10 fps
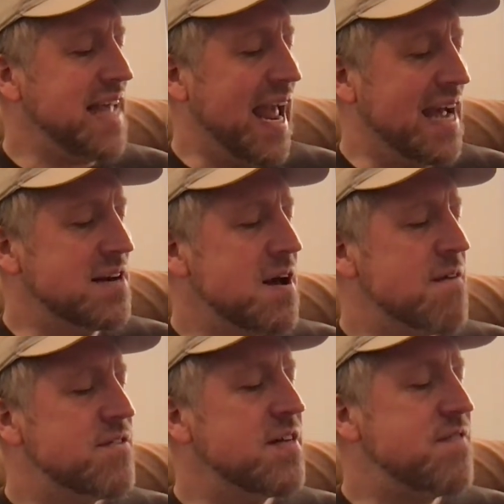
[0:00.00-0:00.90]
aunt
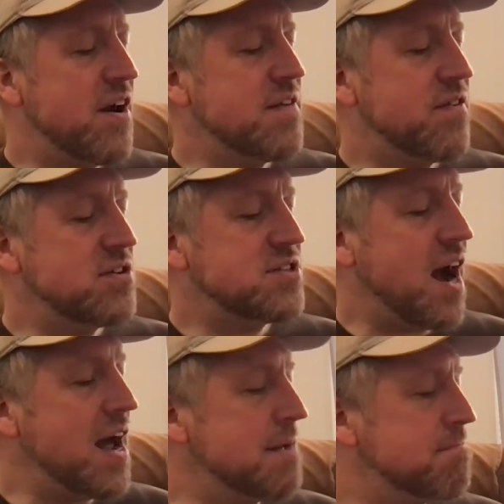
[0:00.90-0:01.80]
for the very first
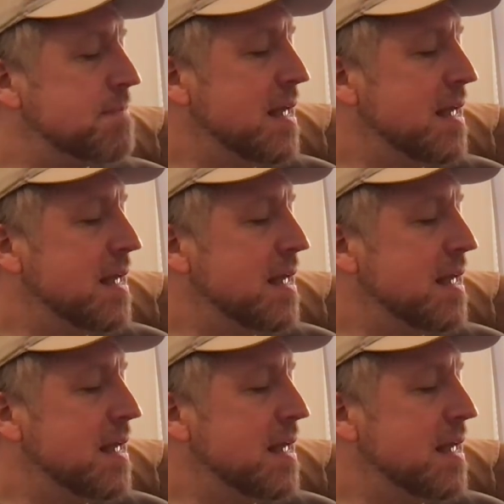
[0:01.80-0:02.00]
time.